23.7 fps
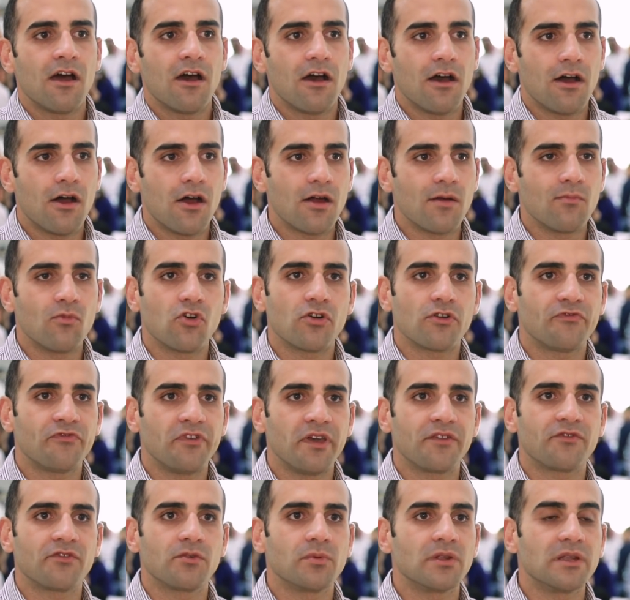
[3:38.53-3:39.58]
are more
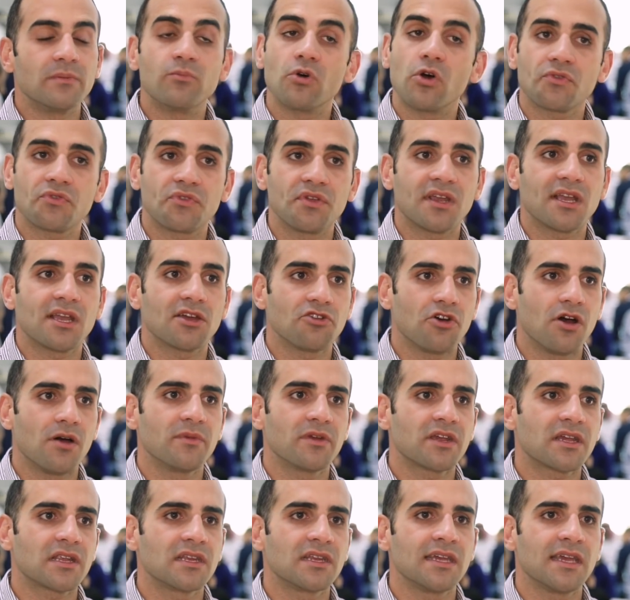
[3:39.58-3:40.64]
favorable, both
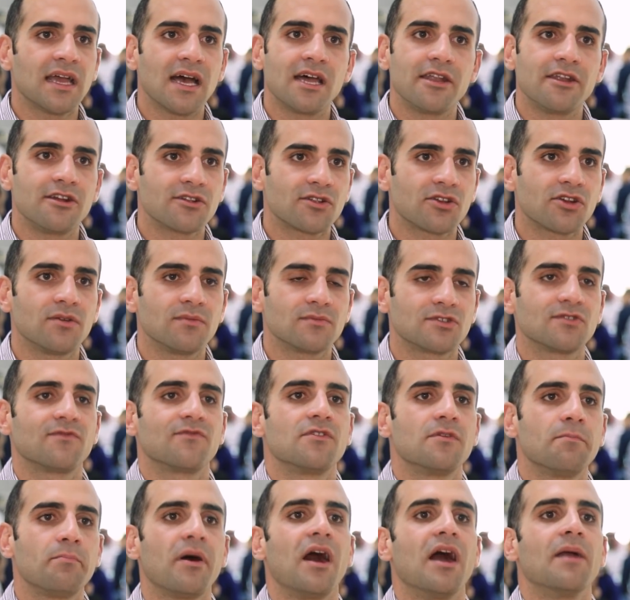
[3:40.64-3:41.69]
economically and in terms of
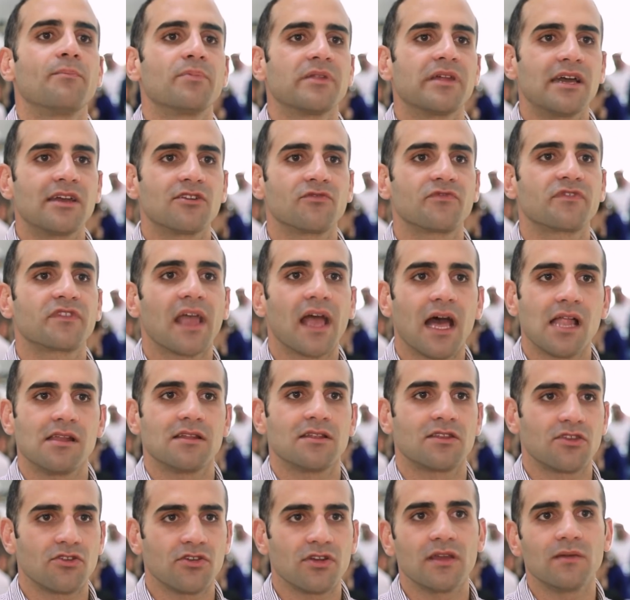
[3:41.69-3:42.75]
the pipeline of
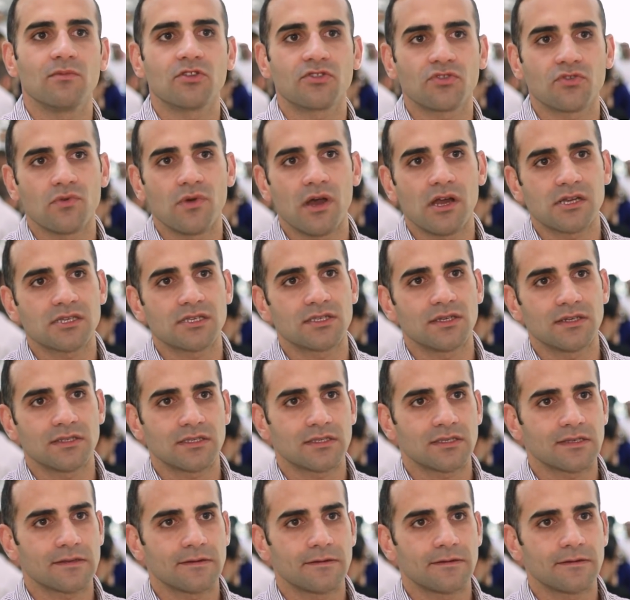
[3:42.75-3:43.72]
talent you're able to access.